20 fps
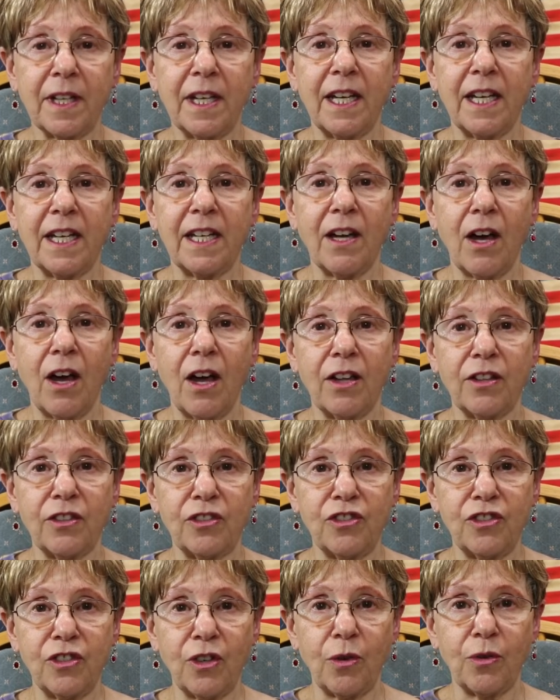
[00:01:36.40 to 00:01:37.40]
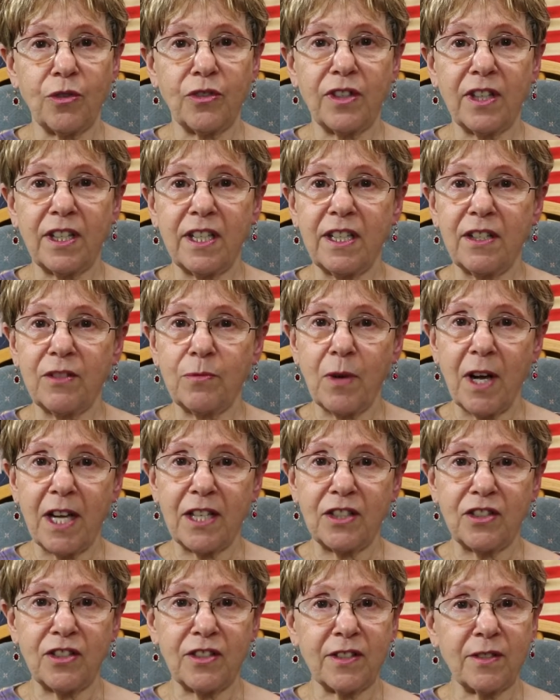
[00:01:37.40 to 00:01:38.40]
in all the shows that he
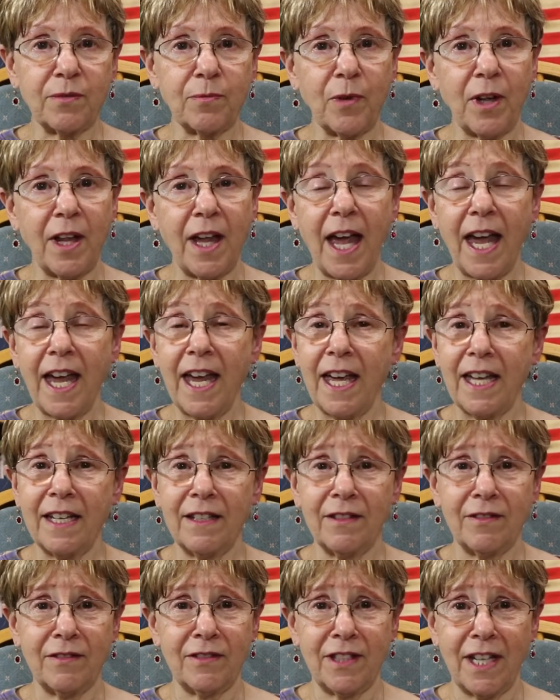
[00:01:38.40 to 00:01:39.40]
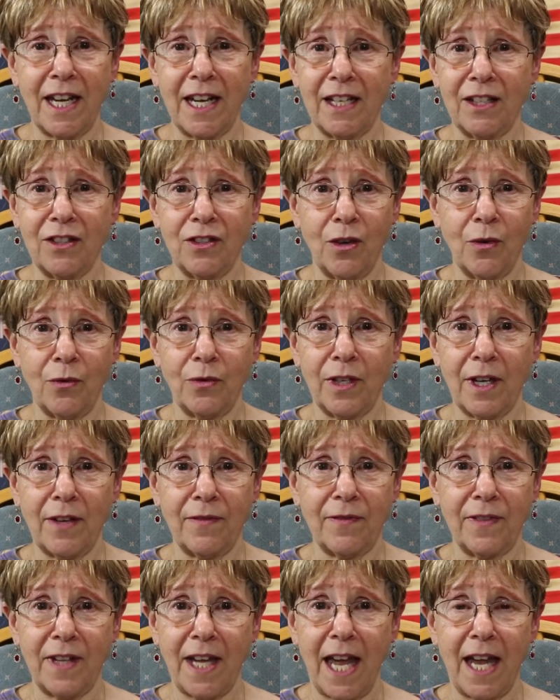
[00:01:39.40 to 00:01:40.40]
watches and well I hadn't taken note
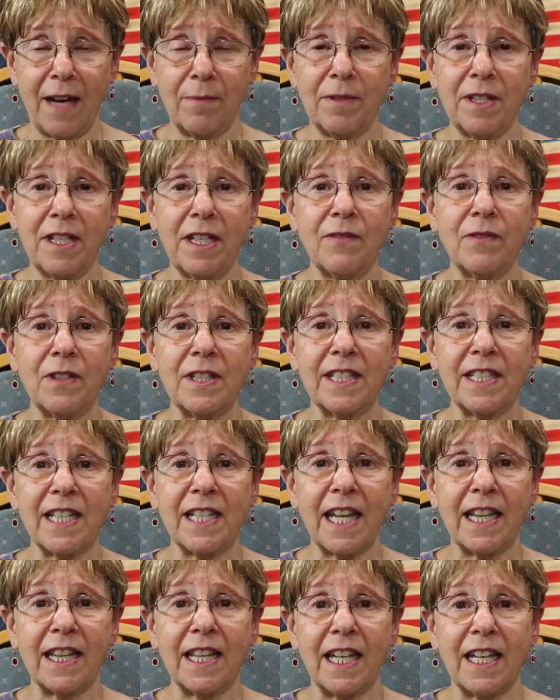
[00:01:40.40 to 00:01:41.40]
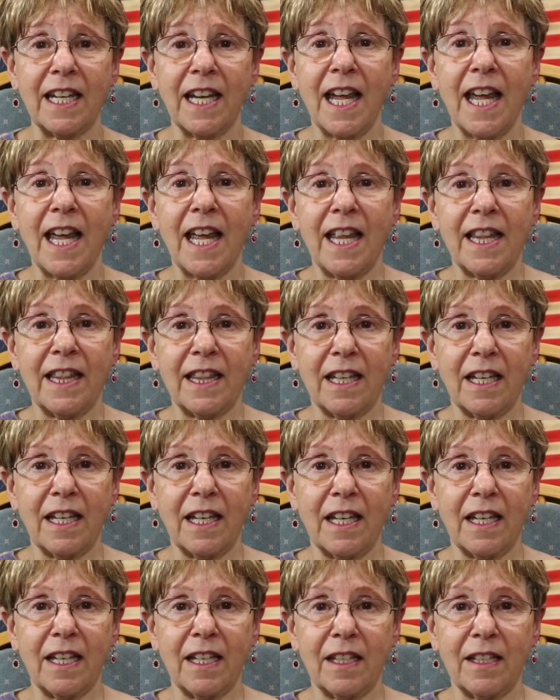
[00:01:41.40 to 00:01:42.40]
of that and he even said that
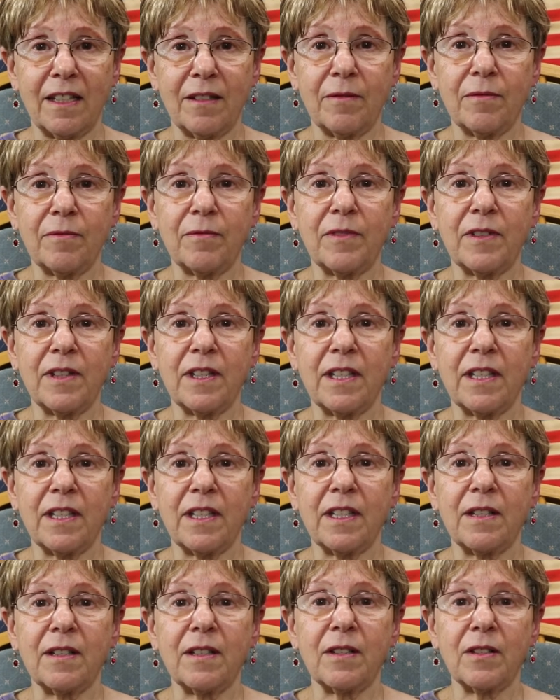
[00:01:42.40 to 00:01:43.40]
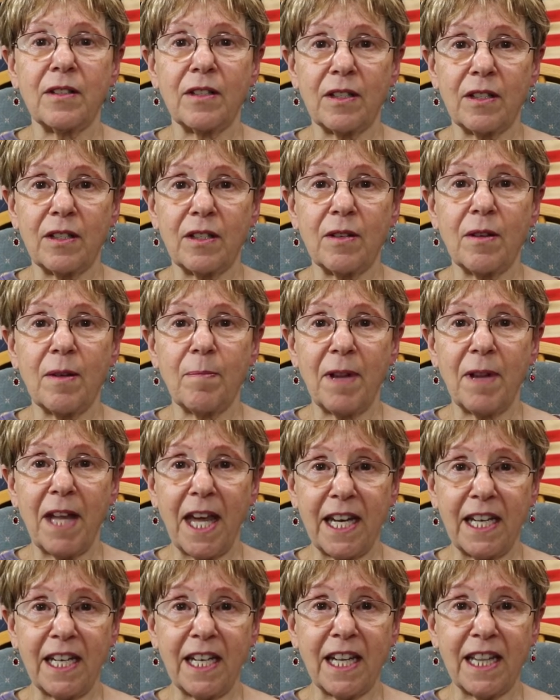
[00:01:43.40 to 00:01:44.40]
the the
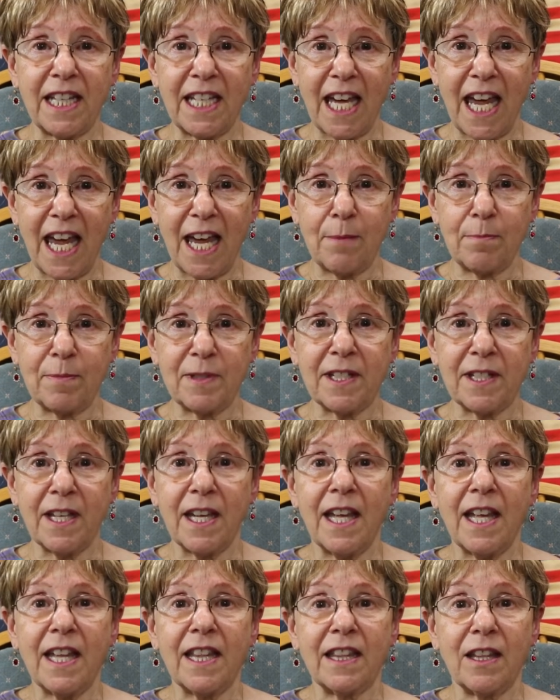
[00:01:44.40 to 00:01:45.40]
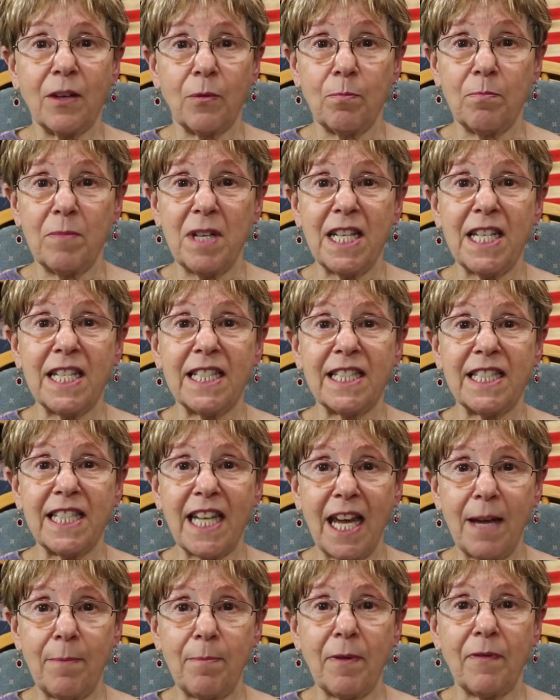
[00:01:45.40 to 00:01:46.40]
planet of the apes the meanest
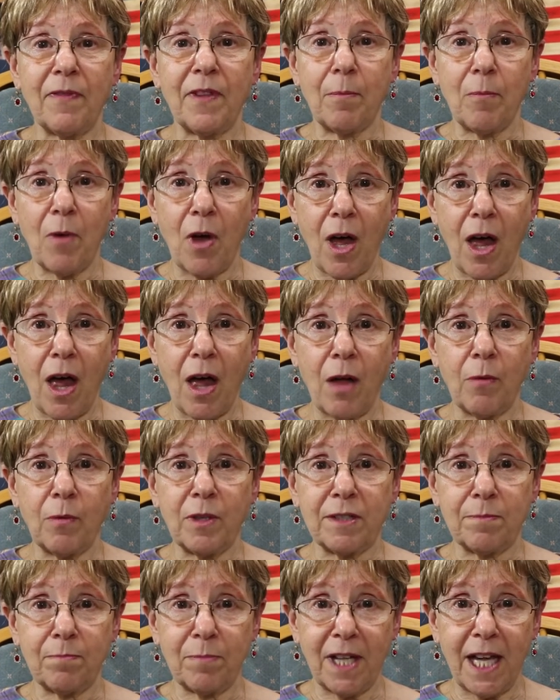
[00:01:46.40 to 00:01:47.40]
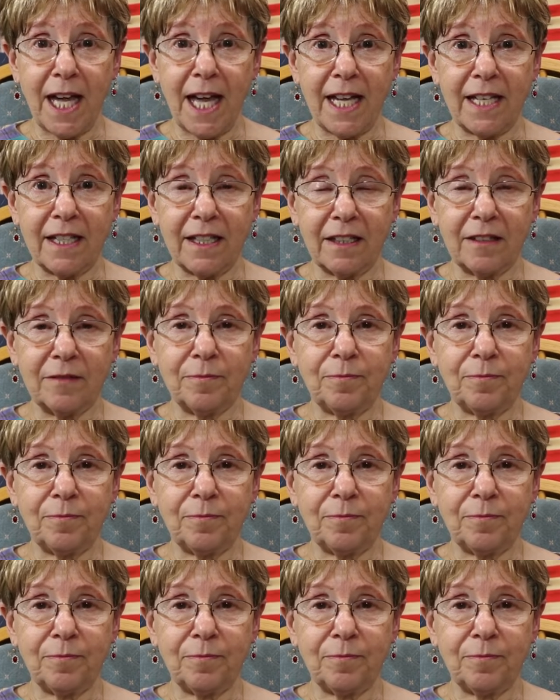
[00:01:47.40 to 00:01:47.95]
ape of them all was blonde